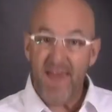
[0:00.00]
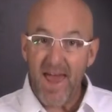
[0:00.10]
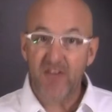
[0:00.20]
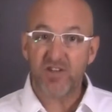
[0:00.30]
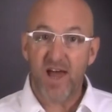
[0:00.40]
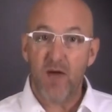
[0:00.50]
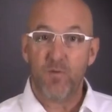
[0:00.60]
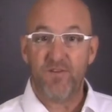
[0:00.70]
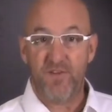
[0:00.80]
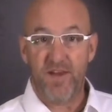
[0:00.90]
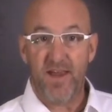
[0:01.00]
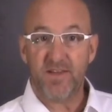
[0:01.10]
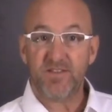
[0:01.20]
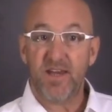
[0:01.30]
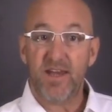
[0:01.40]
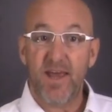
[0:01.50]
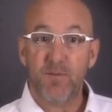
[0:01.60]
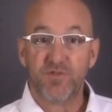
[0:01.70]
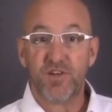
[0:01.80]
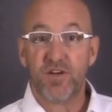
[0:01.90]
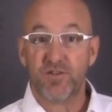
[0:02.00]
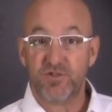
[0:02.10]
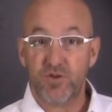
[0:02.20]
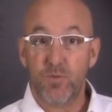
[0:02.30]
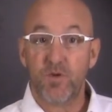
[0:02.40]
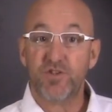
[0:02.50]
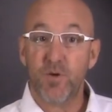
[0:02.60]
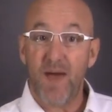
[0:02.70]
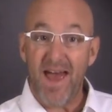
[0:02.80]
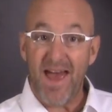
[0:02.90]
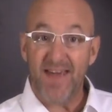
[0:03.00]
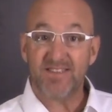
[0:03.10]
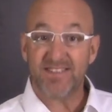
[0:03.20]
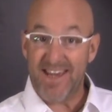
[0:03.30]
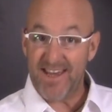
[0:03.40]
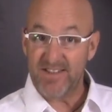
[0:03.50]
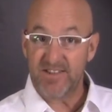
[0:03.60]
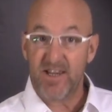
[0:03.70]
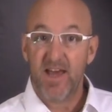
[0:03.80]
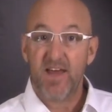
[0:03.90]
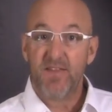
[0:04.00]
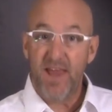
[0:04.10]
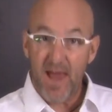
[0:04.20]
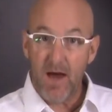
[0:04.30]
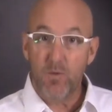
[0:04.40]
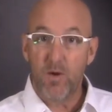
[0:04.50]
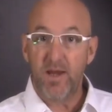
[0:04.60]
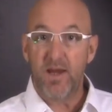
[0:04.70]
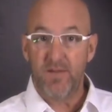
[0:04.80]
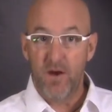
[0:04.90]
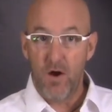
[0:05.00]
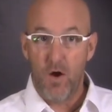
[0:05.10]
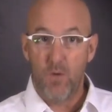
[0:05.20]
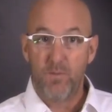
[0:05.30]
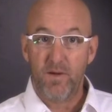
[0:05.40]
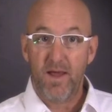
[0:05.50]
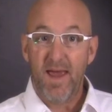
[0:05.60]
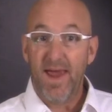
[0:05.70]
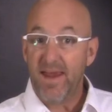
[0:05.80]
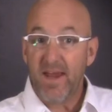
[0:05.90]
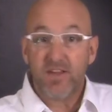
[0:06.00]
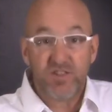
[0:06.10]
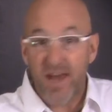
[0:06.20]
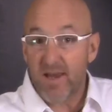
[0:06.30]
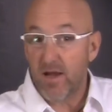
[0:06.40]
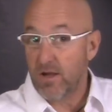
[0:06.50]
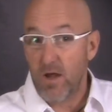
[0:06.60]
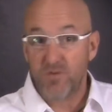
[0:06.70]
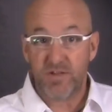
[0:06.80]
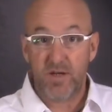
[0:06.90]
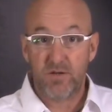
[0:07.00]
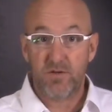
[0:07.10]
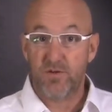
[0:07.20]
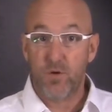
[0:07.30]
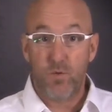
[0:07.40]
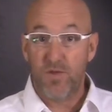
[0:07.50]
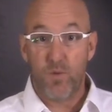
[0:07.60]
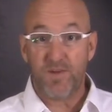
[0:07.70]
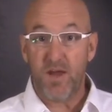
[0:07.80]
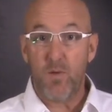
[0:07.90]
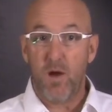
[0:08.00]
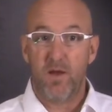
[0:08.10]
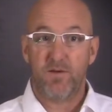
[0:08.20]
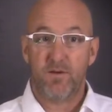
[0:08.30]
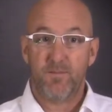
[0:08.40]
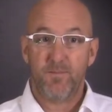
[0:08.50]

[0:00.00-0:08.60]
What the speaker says: cash-out refinance enables the consumer to access the equity in their home and get a check at closing to do with what they want.